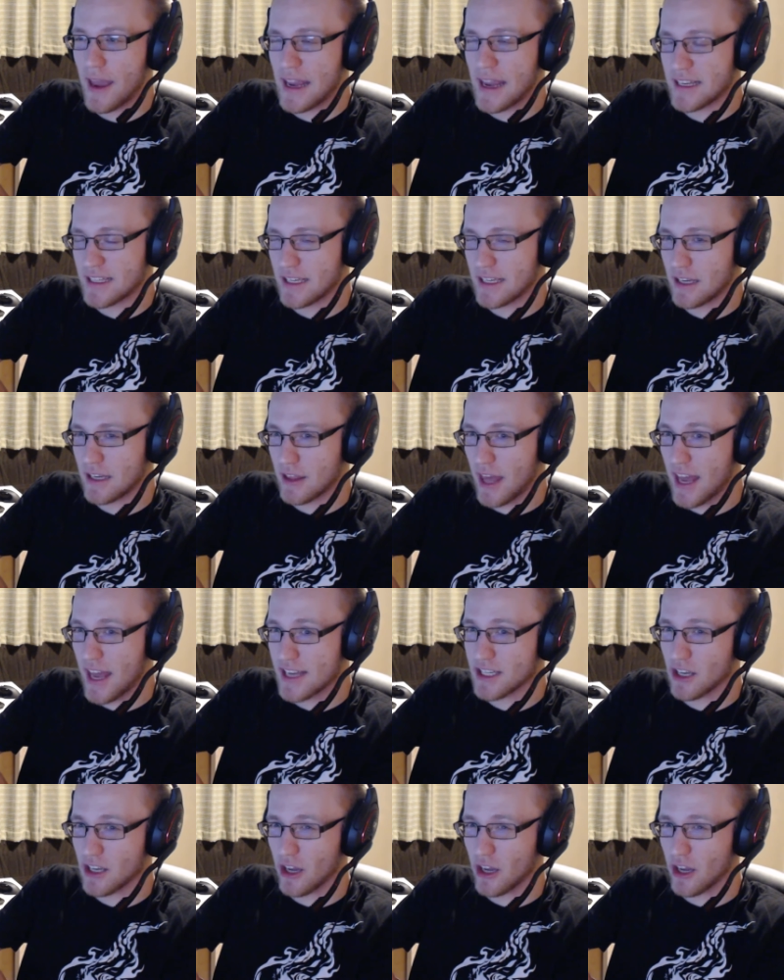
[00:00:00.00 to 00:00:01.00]
it's either
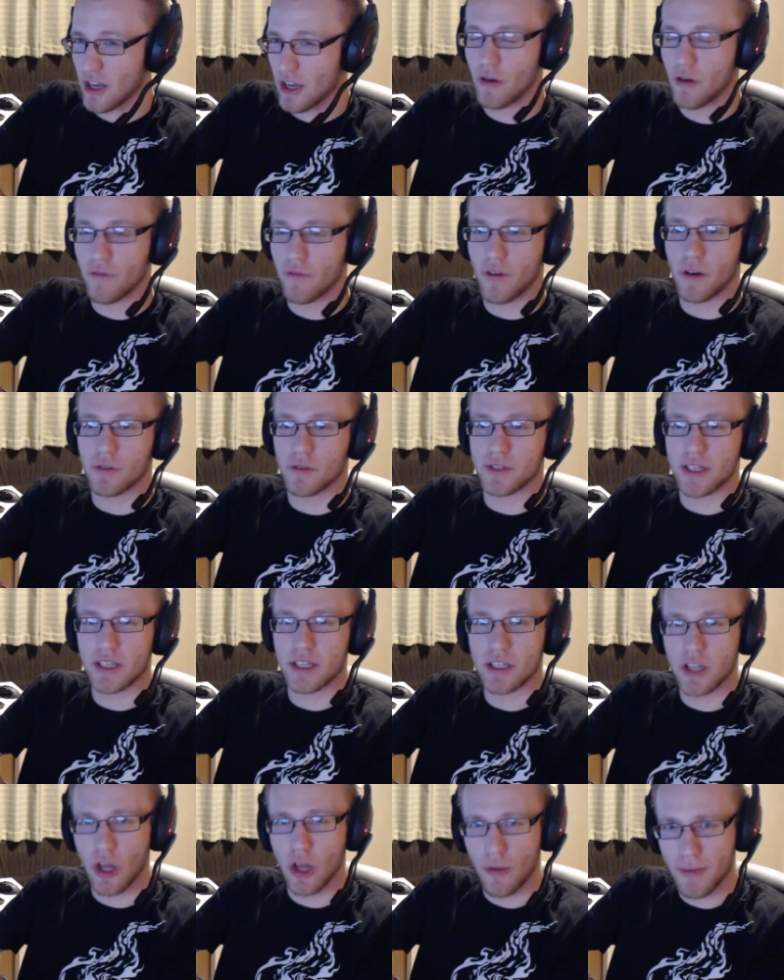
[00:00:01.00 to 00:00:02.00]
SLI profiles
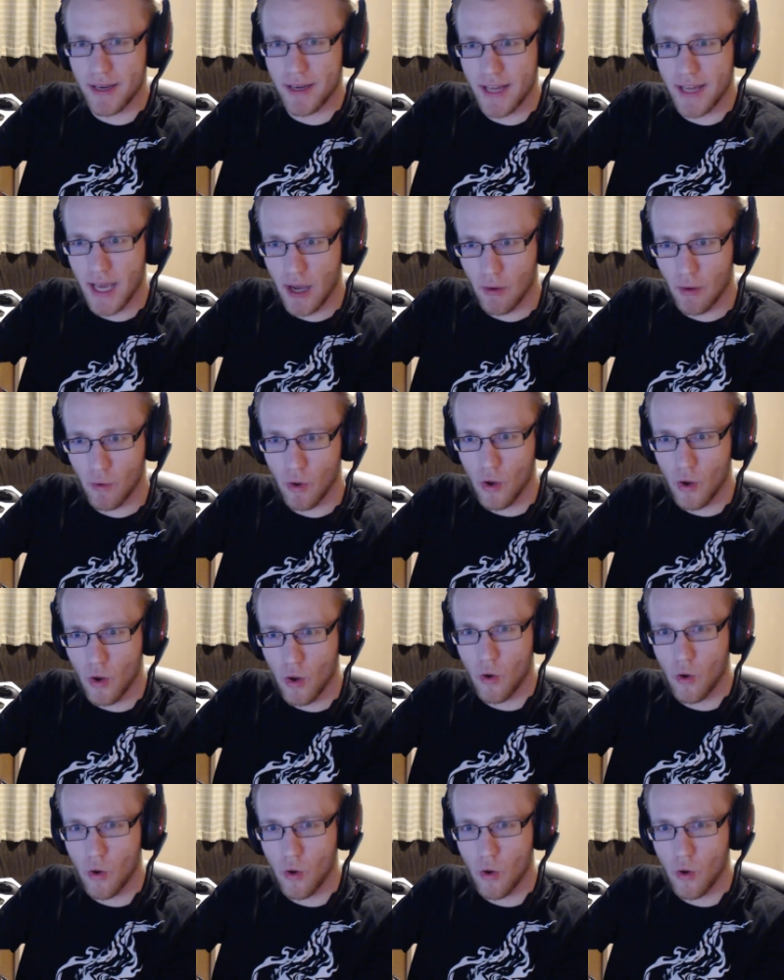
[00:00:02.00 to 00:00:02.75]
that slow me down